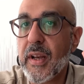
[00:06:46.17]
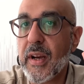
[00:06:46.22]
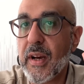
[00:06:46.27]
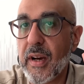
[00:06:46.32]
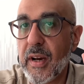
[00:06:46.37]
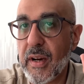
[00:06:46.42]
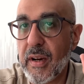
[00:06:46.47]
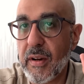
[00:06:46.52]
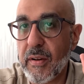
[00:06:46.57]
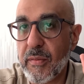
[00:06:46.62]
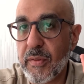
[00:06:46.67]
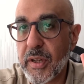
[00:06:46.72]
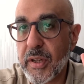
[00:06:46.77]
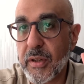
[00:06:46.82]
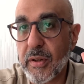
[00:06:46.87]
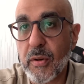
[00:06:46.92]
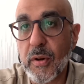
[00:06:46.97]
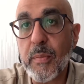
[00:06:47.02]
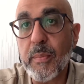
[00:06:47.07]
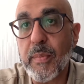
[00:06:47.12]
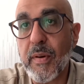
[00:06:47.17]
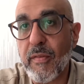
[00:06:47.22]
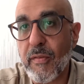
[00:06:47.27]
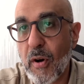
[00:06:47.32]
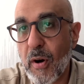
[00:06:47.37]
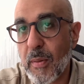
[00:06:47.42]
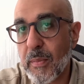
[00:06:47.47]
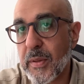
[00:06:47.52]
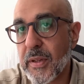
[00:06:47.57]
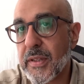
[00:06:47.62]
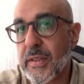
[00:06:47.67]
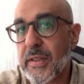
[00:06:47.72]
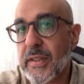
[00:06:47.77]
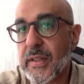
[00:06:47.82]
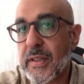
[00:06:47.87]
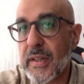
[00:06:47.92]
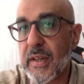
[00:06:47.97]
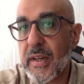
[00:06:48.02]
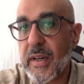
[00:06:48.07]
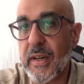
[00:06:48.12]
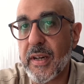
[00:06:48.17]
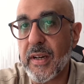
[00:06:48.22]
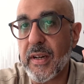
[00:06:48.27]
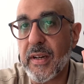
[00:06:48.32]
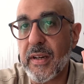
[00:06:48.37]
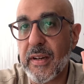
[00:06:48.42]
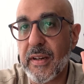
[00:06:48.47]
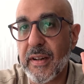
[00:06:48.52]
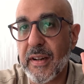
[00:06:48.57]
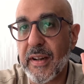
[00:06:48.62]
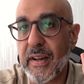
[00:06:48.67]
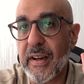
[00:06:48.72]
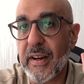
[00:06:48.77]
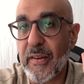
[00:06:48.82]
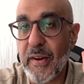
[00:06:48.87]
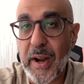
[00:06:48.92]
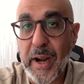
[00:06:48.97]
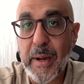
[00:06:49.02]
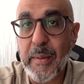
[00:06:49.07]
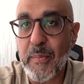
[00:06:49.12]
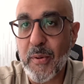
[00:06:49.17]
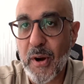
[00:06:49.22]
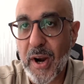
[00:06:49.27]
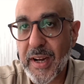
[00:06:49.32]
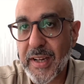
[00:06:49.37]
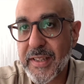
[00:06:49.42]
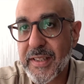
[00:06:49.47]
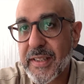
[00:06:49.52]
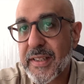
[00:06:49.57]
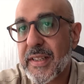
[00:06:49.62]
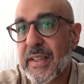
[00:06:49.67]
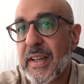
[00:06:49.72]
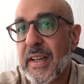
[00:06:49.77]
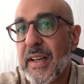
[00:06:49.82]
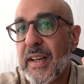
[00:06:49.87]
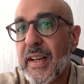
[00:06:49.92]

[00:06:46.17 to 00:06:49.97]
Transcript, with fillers: uh, with good performance uh, great price